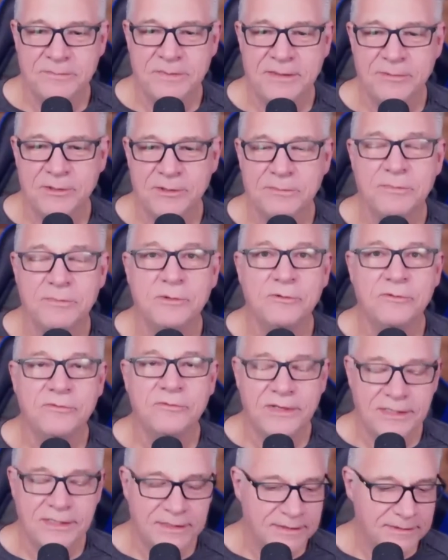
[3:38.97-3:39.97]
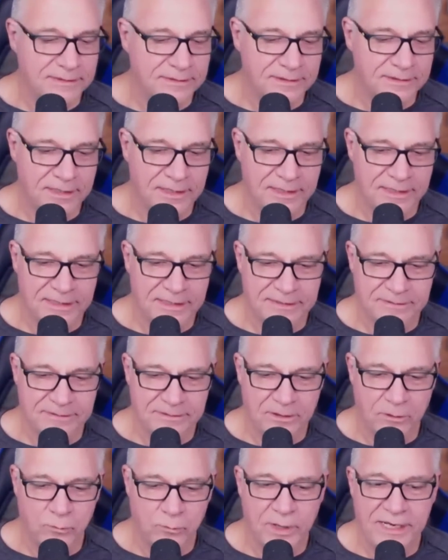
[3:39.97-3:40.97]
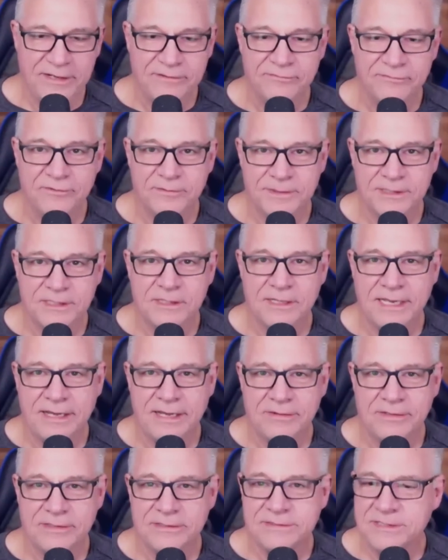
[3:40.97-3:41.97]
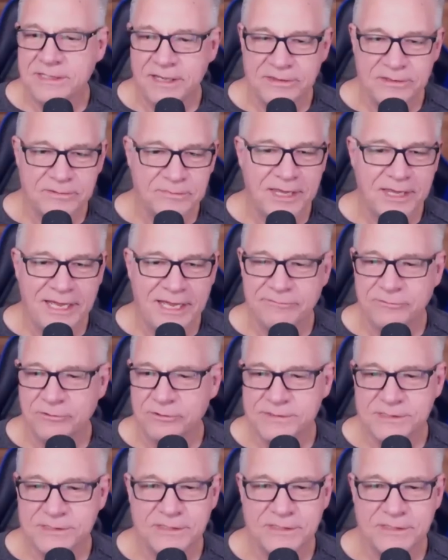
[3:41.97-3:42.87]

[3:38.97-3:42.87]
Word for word: People are moving uh, away from the cloud onto other platforms.